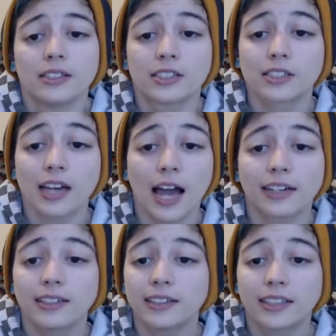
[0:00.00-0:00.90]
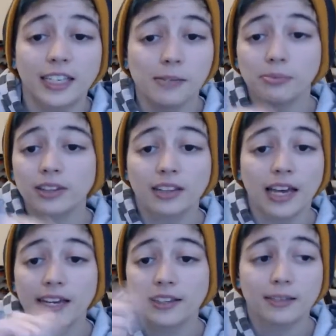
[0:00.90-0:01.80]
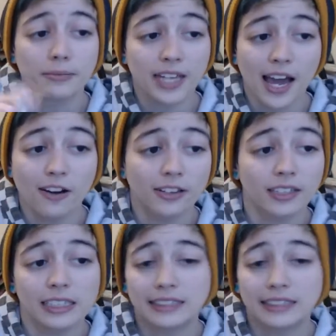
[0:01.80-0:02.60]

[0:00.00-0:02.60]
just kind of keep laying them down